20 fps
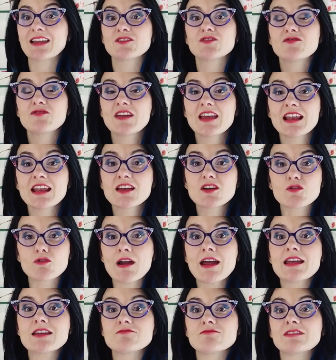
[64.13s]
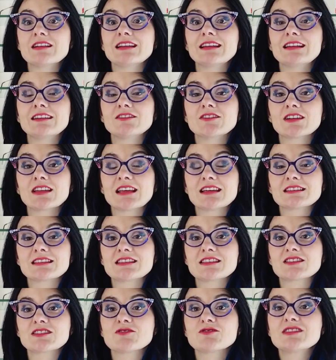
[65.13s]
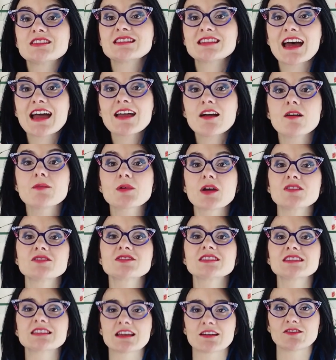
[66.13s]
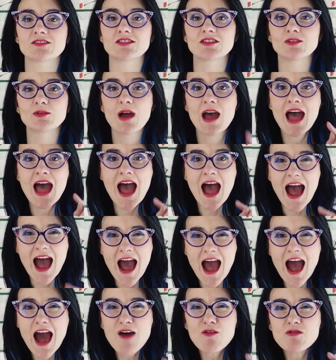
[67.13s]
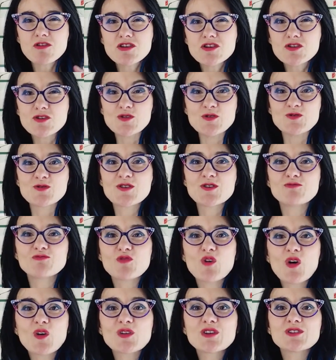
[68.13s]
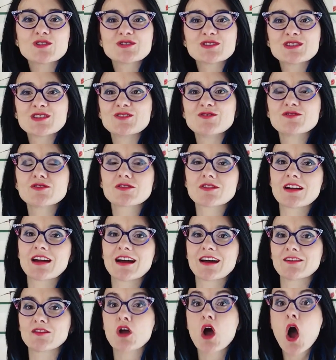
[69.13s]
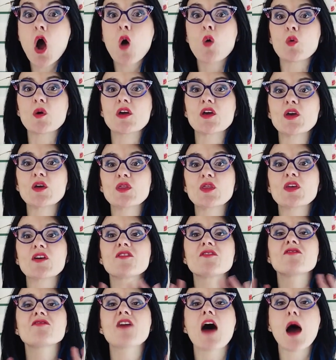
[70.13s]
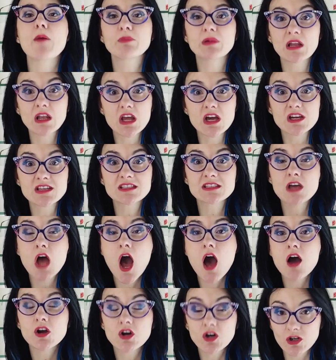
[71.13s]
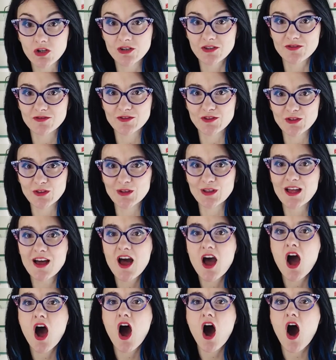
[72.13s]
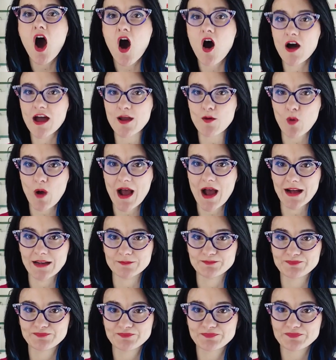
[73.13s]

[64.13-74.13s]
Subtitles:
and feeling great, really, in your glasses. So today I'm going to tell you how you can rock your silver crown with fabulous, colourful eyewear.